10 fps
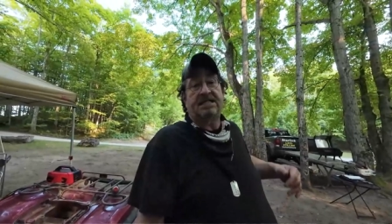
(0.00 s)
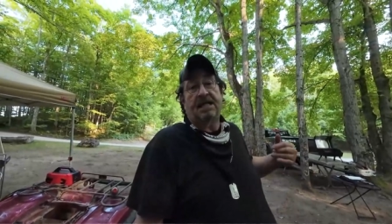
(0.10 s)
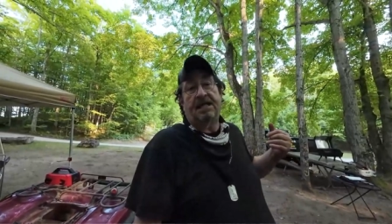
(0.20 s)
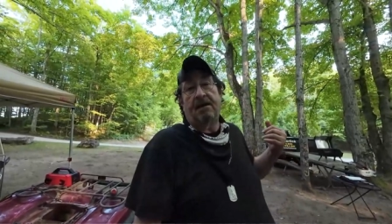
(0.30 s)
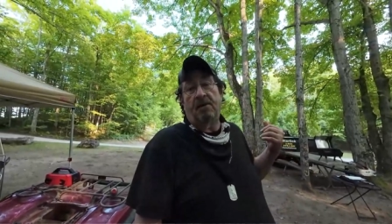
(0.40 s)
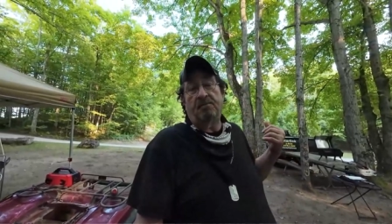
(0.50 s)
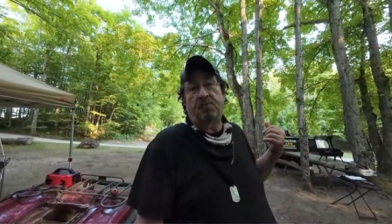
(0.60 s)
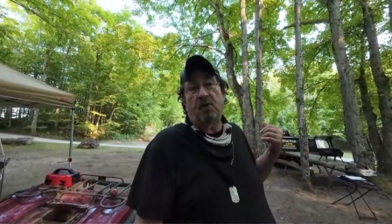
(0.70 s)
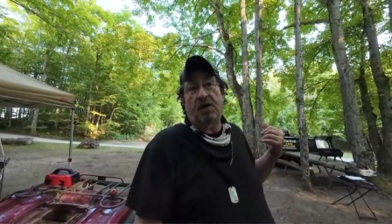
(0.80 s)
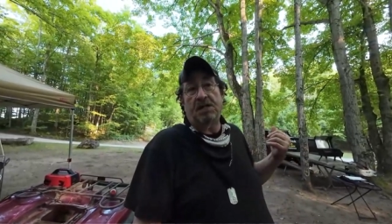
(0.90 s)
said they would
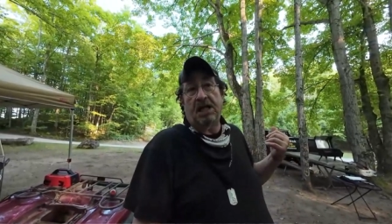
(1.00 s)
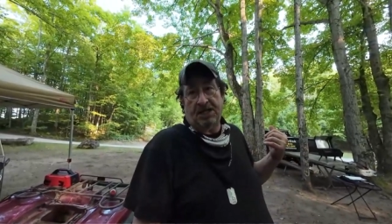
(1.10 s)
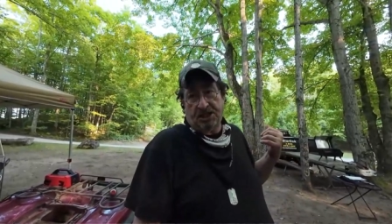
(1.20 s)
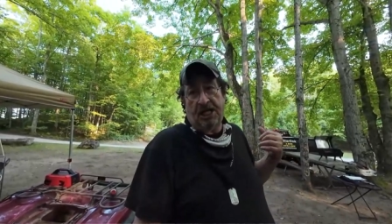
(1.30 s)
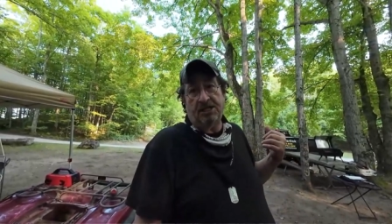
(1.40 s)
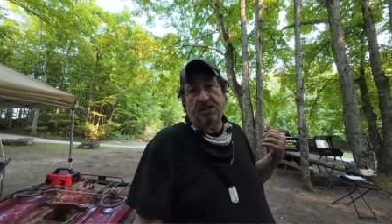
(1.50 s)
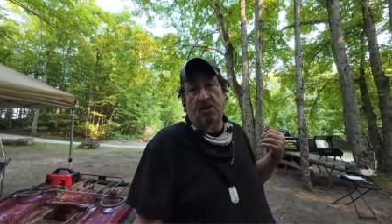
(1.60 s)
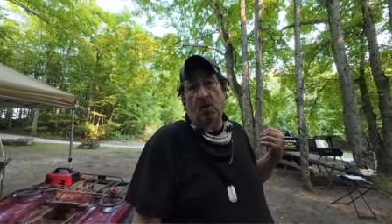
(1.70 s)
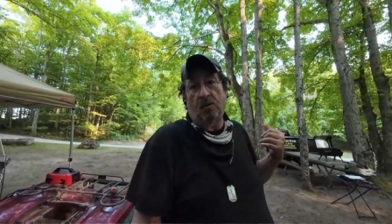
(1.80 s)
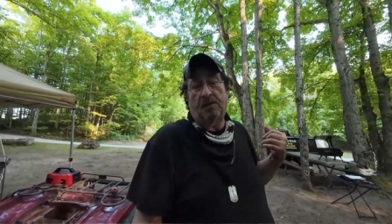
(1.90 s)
put it like change it
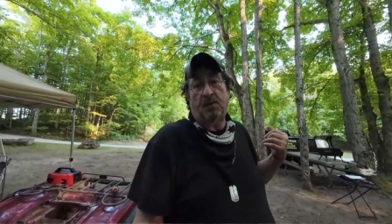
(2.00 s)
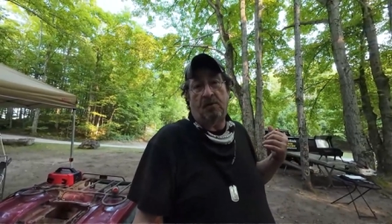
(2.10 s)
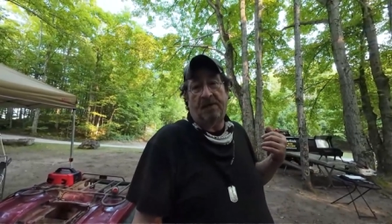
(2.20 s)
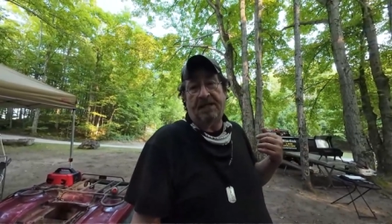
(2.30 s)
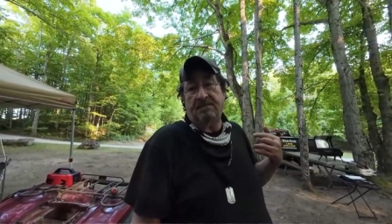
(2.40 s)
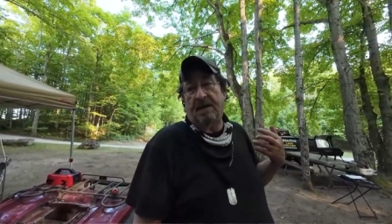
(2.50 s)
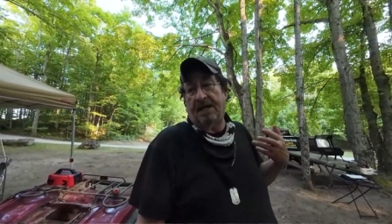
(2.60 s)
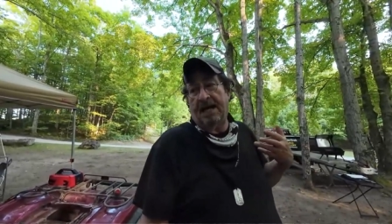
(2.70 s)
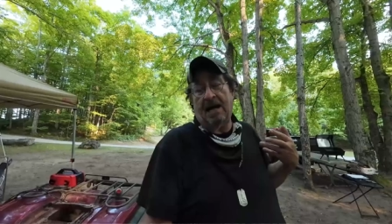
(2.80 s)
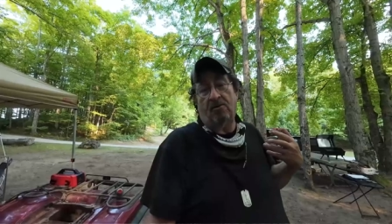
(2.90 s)
over for me it's about
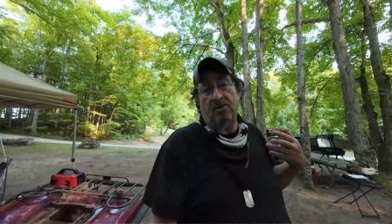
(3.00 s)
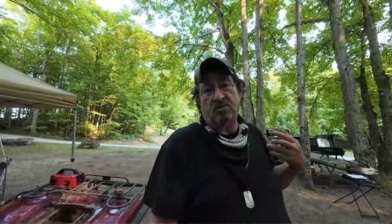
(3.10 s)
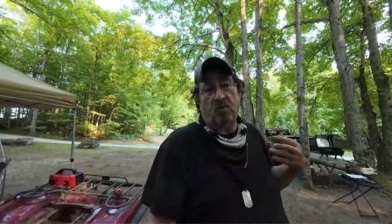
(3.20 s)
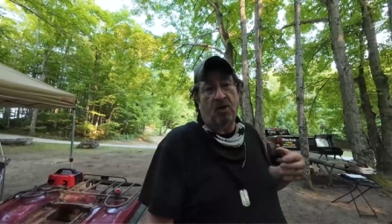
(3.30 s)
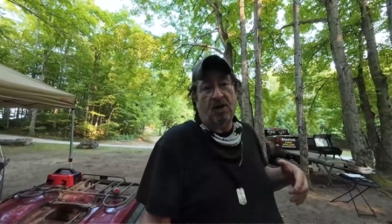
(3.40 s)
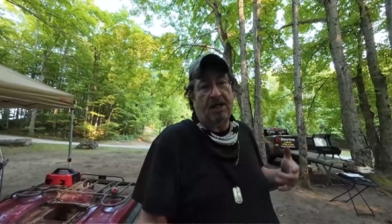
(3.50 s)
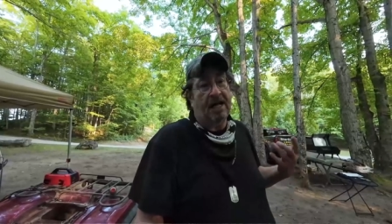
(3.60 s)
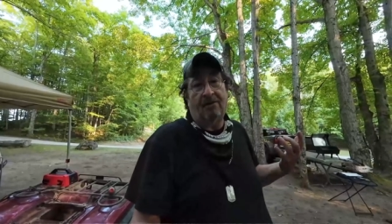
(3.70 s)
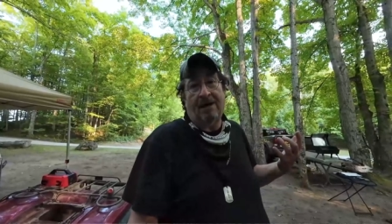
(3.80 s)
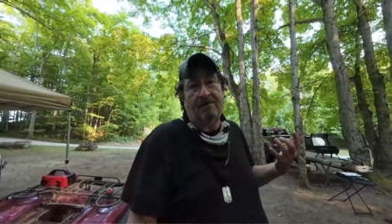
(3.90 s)
an hour's work and i
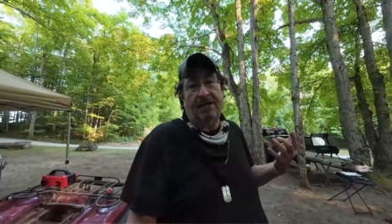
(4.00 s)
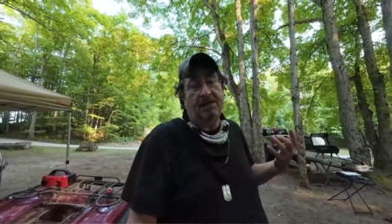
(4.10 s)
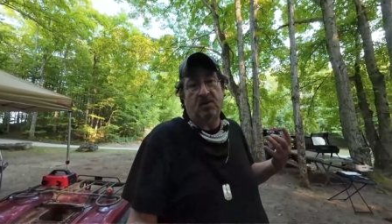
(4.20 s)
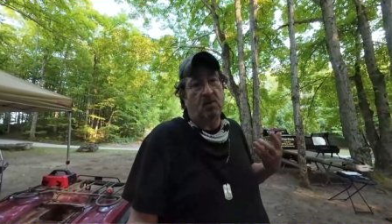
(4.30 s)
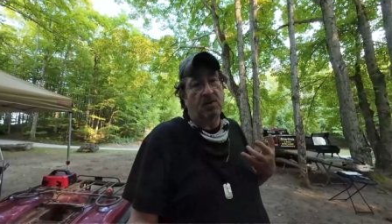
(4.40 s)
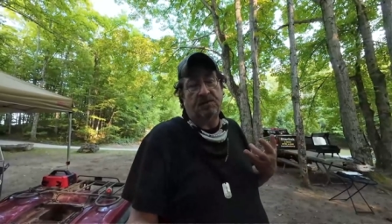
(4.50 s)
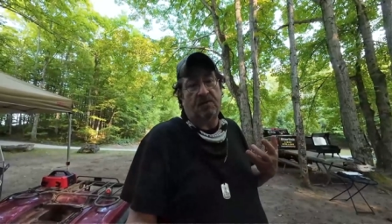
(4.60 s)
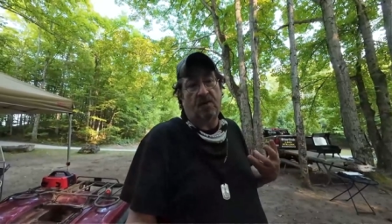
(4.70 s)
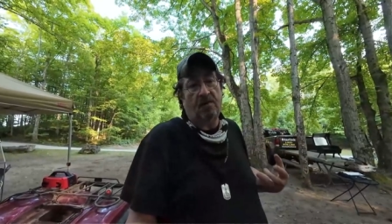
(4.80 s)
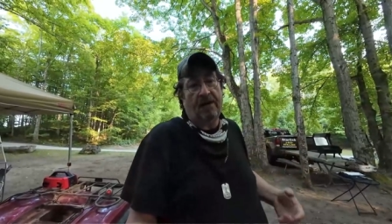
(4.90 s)
don't have any tools for all